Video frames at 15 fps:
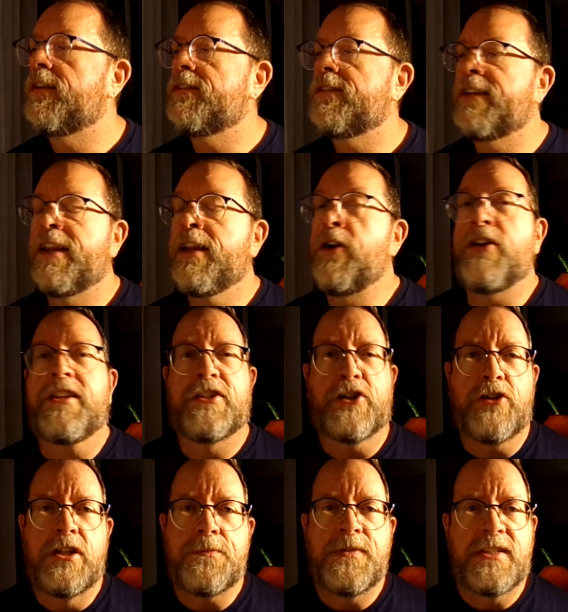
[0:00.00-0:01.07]
it's
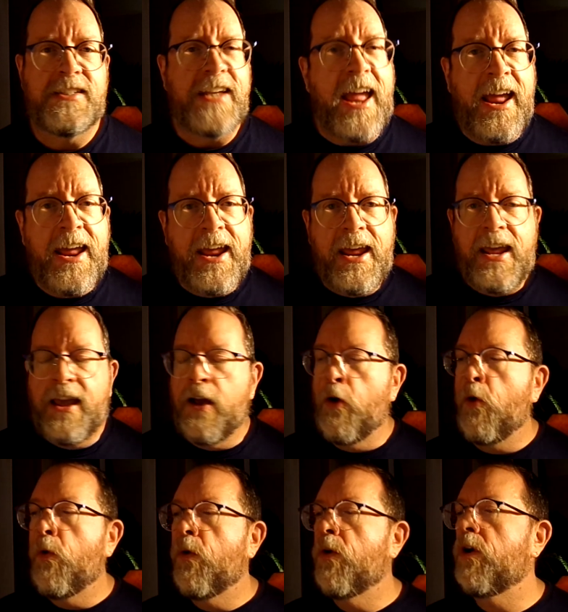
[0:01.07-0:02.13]
Christmas Day,
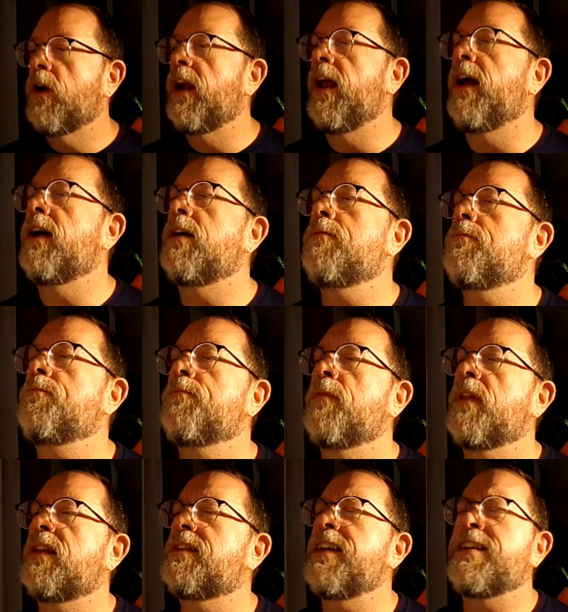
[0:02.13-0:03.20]
or
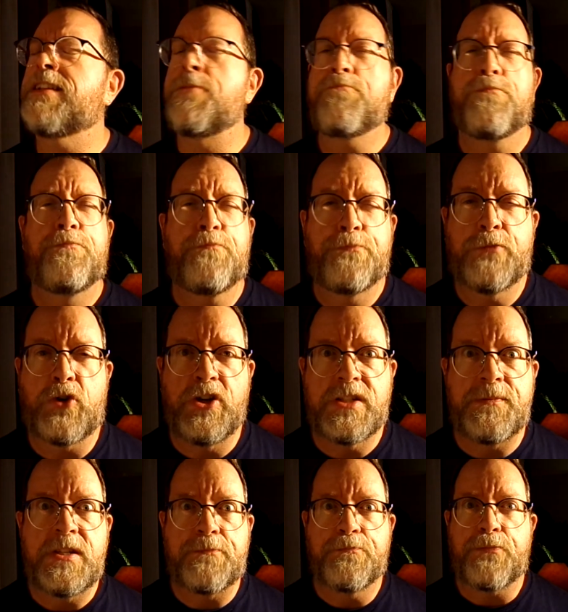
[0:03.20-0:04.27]
it's a
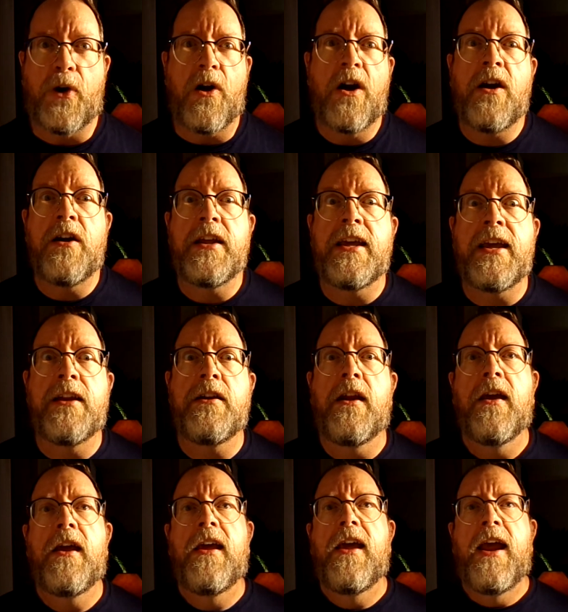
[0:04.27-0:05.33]
Christmas party,
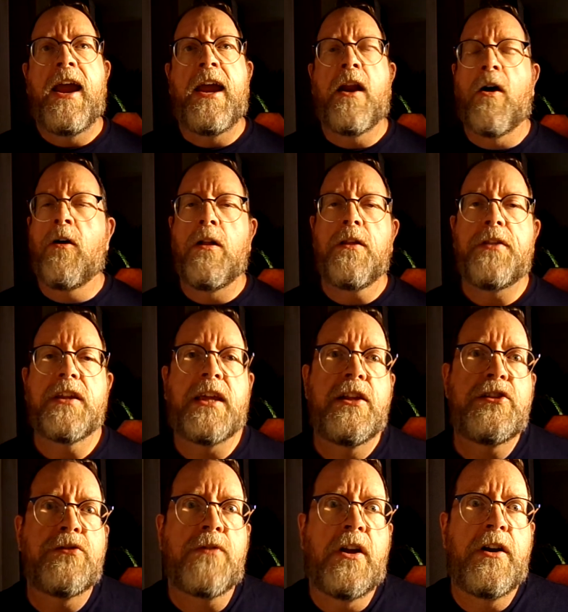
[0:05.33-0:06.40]
and all of the
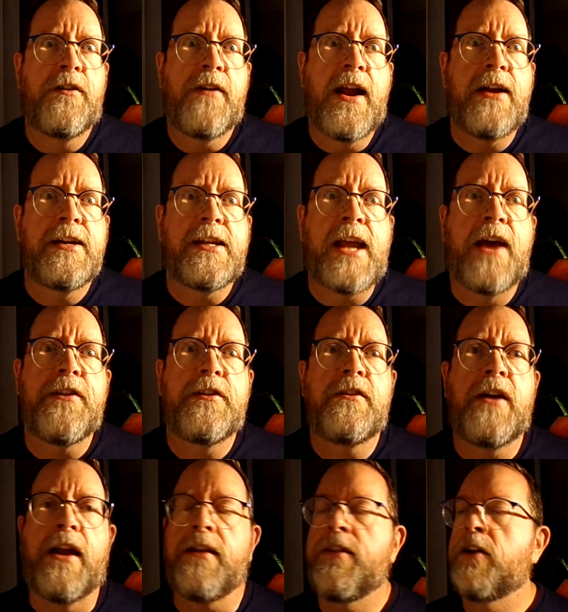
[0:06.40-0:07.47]
kids are running around together,
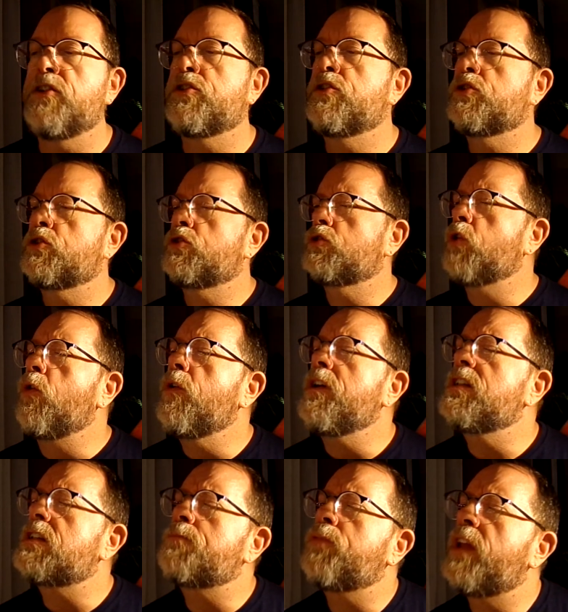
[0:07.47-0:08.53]
and there's
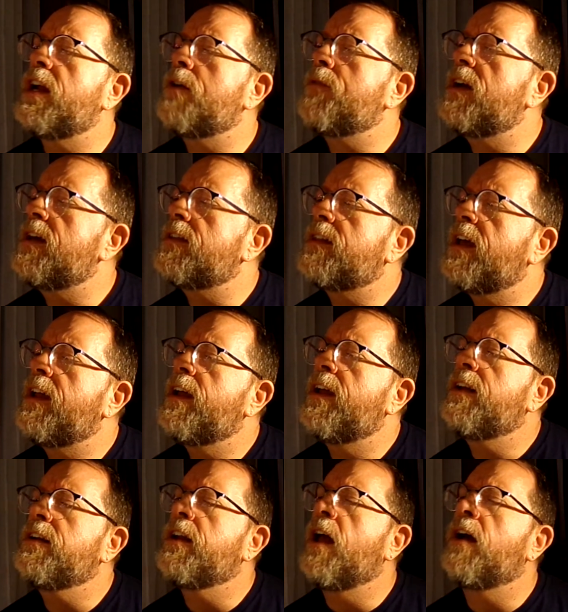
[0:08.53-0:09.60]
toys to play with, and